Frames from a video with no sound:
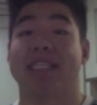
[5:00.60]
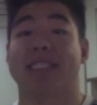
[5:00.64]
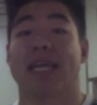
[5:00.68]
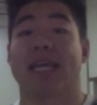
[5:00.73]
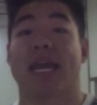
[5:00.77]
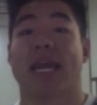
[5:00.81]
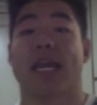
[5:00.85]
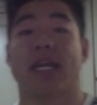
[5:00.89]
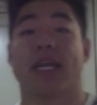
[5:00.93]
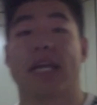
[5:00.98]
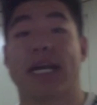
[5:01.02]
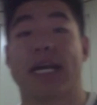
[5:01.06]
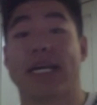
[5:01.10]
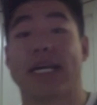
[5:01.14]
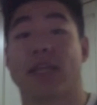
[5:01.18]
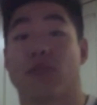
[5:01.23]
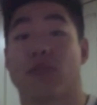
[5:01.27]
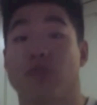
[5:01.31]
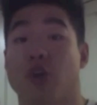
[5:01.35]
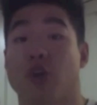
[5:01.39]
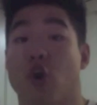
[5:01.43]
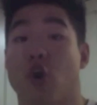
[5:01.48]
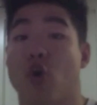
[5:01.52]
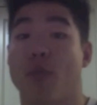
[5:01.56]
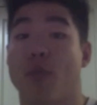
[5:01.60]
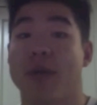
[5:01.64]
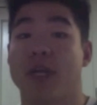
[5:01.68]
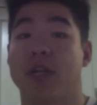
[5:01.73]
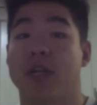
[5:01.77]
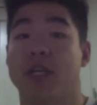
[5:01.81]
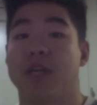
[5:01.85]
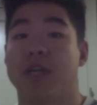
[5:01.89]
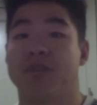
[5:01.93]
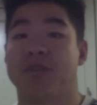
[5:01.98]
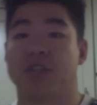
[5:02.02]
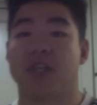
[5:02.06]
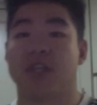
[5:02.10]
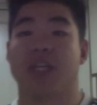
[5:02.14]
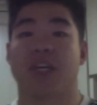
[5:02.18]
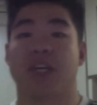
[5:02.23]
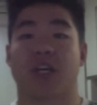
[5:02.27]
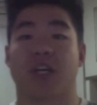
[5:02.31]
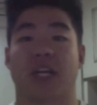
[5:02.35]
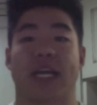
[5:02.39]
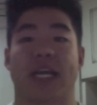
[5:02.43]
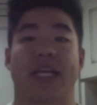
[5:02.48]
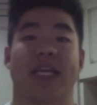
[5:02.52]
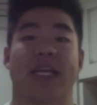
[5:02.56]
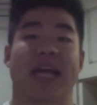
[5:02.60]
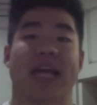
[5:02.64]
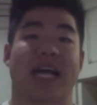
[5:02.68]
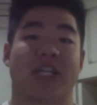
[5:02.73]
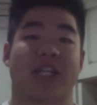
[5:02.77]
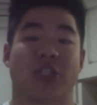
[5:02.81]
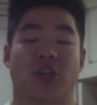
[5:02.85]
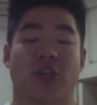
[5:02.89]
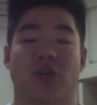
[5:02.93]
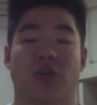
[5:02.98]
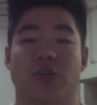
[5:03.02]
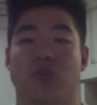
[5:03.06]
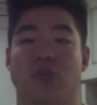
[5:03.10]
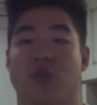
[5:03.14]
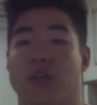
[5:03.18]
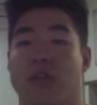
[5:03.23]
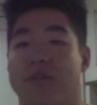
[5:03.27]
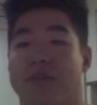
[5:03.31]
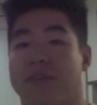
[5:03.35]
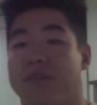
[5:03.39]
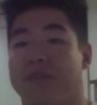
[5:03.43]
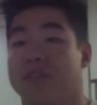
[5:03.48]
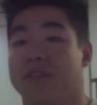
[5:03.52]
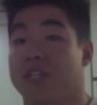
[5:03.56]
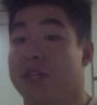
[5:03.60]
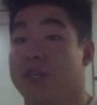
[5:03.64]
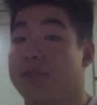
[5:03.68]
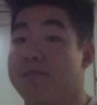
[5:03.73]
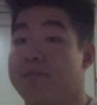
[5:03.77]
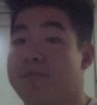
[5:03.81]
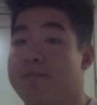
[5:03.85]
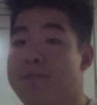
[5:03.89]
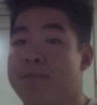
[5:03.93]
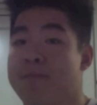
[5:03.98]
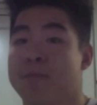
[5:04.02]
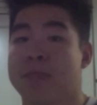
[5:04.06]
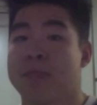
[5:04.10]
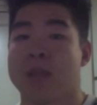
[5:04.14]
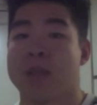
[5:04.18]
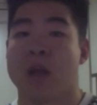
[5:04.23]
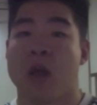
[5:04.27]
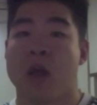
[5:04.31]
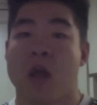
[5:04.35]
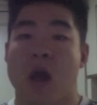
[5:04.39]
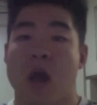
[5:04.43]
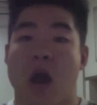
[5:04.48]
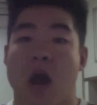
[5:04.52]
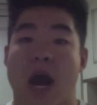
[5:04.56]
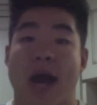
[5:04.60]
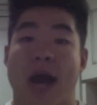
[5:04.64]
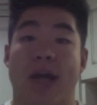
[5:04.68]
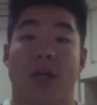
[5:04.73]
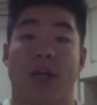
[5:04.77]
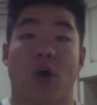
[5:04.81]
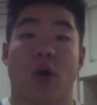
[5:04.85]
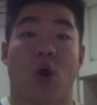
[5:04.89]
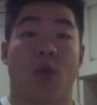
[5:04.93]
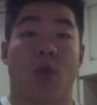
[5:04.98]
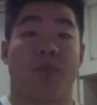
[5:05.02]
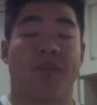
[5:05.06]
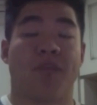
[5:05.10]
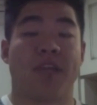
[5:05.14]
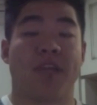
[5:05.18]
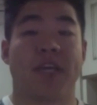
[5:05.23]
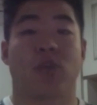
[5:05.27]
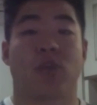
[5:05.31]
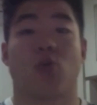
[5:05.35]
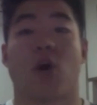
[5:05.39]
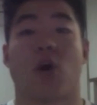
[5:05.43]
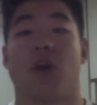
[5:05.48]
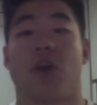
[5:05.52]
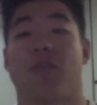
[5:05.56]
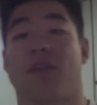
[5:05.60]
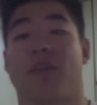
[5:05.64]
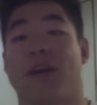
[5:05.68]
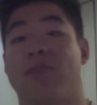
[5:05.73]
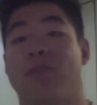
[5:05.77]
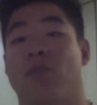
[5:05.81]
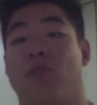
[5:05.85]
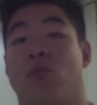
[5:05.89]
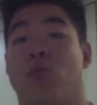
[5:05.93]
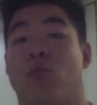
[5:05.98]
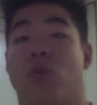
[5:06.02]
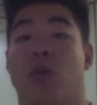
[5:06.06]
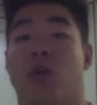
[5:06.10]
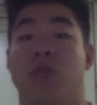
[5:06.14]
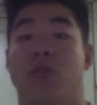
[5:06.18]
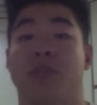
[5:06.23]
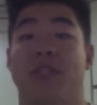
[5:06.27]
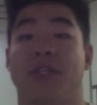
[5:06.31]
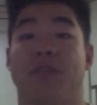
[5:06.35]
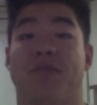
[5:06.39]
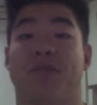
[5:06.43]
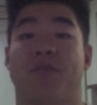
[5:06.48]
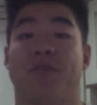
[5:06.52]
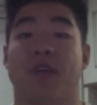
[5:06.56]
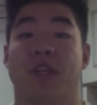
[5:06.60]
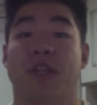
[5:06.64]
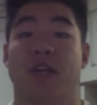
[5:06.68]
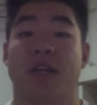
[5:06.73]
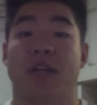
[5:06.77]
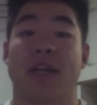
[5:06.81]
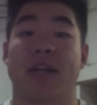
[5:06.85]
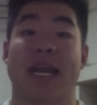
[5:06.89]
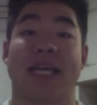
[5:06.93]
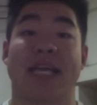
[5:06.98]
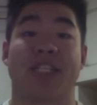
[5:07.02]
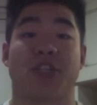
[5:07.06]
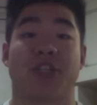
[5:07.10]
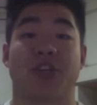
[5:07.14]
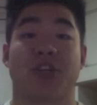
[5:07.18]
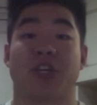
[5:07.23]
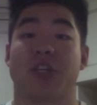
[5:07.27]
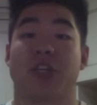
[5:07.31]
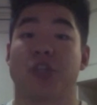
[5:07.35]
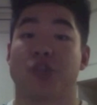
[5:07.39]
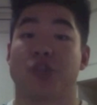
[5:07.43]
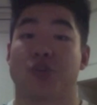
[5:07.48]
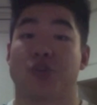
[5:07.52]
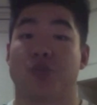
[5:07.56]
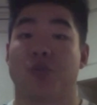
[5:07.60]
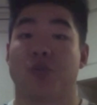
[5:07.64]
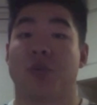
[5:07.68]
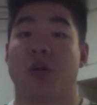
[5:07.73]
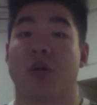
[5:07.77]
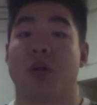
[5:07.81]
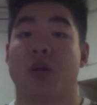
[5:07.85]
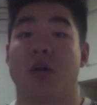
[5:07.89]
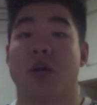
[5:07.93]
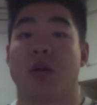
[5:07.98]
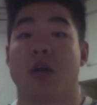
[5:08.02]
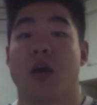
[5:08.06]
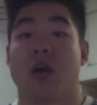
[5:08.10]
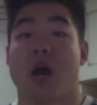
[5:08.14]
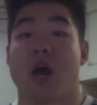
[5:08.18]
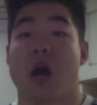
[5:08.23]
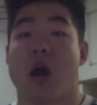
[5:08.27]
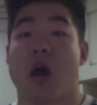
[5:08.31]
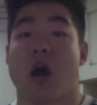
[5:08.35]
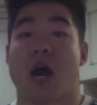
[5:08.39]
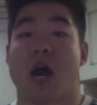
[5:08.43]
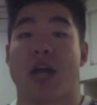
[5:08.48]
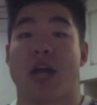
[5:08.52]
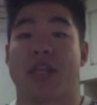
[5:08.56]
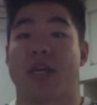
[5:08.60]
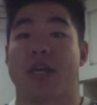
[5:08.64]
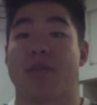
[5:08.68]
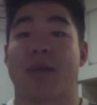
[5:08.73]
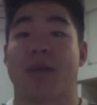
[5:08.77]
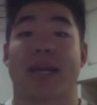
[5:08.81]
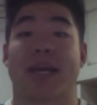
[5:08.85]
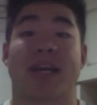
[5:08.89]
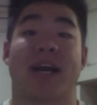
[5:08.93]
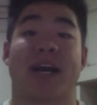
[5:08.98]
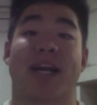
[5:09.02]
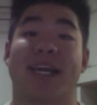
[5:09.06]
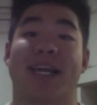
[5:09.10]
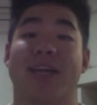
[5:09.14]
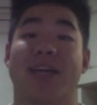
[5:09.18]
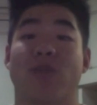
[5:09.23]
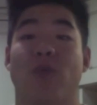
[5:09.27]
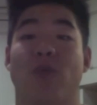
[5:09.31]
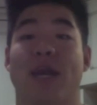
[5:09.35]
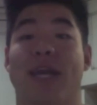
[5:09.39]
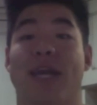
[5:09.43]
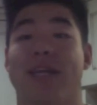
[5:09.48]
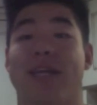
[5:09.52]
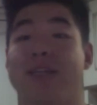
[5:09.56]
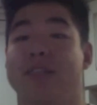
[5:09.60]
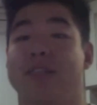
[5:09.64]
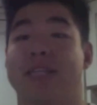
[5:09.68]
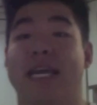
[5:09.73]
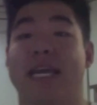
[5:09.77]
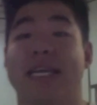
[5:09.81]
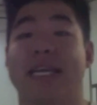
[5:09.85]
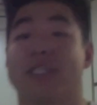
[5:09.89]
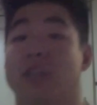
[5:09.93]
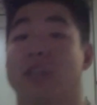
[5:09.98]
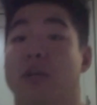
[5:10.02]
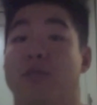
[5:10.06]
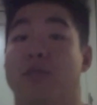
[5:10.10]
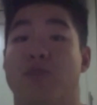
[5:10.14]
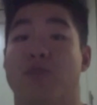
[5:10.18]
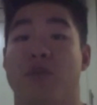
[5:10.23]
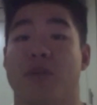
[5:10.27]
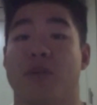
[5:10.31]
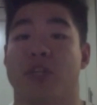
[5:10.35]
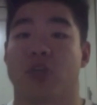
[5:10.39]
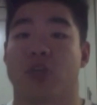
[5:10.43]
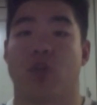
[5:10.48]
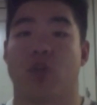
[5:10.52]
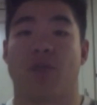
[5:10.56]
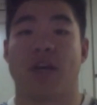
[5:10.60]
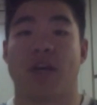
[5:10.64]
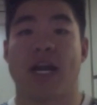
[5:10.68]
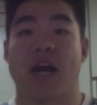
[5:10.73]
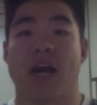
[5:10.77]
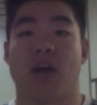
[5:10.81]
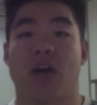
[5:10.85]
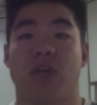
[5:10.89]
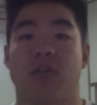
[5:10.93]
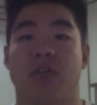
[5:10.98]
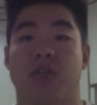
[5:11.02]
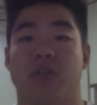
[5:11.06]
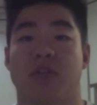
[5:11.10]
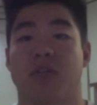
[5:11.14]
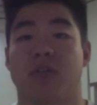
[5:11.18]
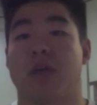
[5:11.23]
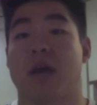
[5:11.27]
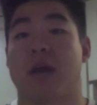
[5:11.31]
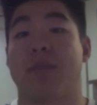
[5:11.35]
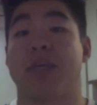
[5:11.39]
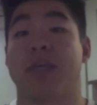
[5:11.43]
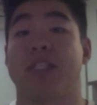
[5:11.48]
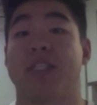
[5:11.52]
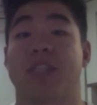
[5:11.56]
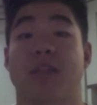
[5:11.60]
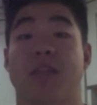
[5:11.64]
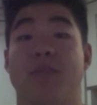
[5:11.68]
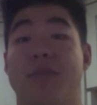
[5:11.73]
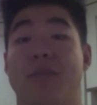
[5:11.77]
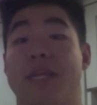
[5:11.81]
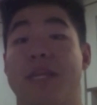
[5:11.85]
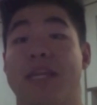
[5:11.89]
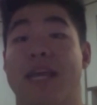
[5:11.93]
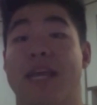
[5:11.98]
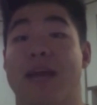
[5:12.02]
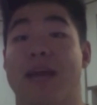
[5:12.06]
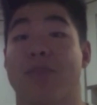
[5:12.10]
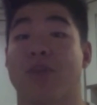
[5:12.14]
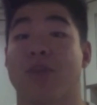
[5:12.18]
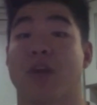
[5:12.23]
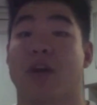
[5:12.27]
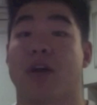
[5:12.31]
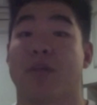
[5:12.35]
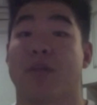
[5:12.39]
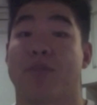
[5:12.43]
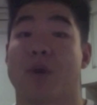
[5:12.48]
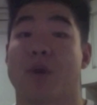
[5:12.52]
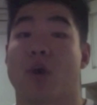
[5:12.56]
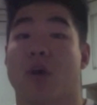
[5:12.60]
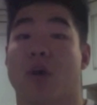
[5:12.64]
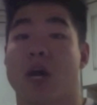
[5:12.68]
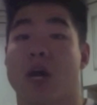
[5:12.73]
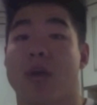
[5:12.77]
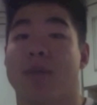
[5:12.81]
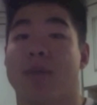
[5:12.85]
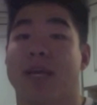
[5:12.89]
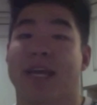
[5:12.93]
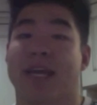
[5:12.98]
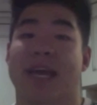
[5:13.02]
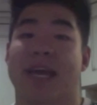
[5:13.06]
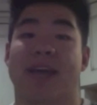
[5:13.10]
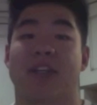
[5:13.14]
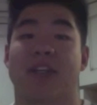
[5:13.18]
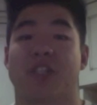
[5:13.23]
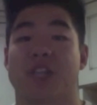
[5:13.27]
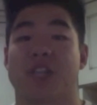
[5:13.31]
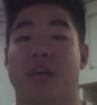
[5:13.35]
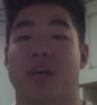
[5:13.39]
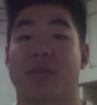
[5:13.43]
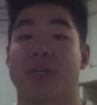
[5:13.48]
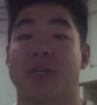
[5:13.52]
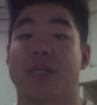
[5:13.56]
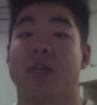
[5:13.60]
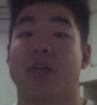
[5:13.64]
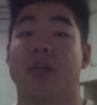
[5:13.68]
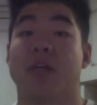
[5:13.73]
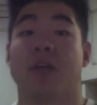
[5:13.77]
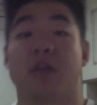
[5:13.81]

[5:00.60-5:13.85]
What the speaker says: a 93 open lifter in Canadian Nationals 2015 and hopefully qualify for Worlds in Finland next year in June. I think my cutting weight days are pretty much over now. I mean, it doesn't mean that I'm going to bulk up and get chubby.